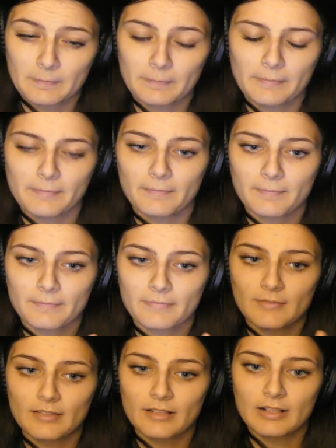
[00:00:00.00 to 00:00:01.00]
to his
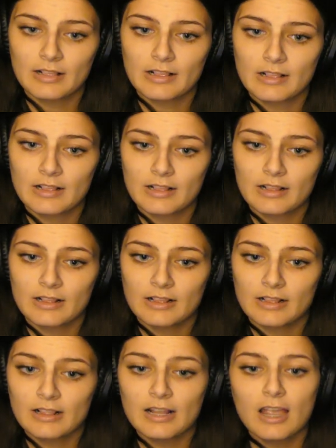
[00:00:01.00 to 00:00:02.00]
overdose. Now you.
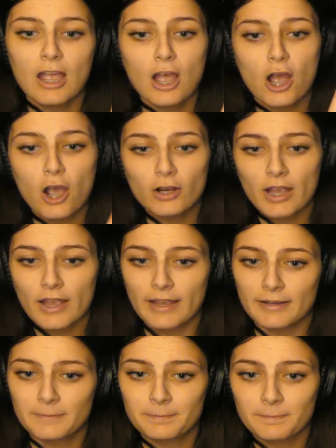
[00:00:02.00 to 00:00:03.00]

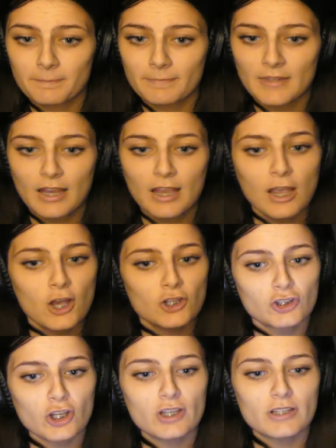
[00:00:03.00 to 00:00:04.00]
Okay,
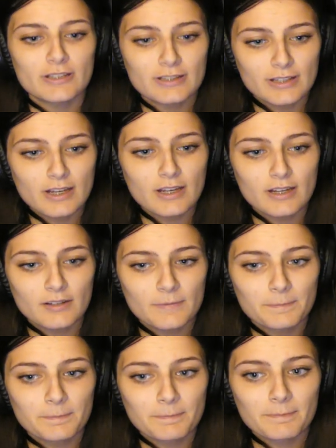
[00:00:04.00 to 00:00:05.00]
so you see,
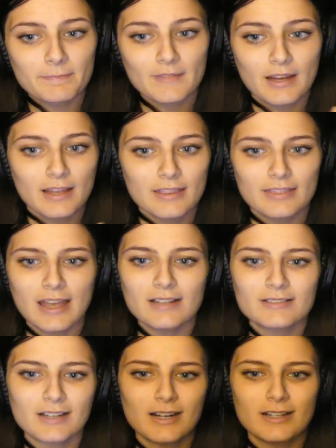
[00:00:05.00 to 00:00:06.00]

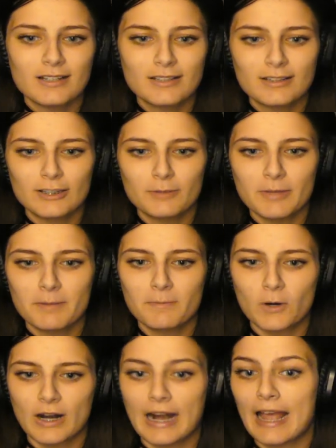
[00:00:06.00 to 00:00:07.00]
that's kind of a little bit
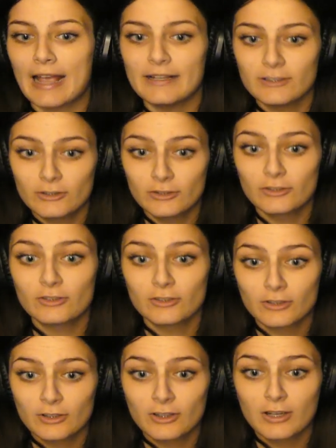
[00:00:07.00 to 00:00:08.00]
more nice.
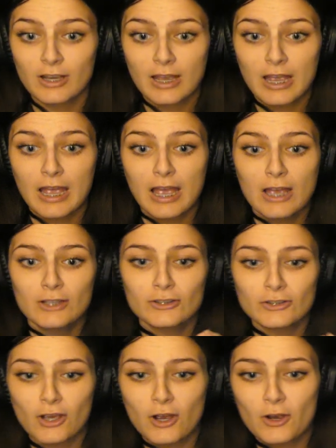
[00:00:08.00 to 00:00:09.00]

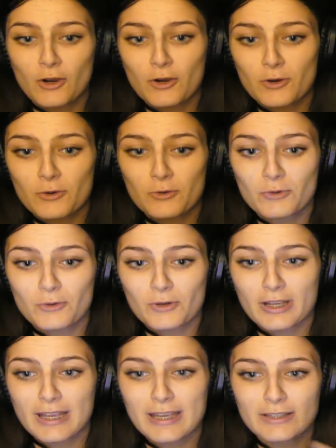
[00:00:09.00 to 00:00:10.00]
So
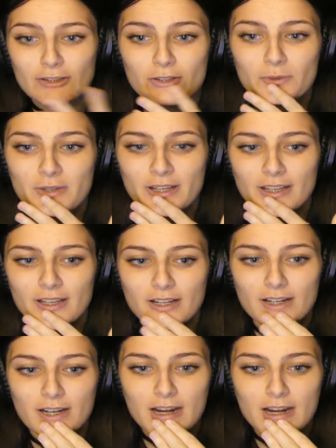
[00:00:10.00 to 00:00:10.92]
he's doing it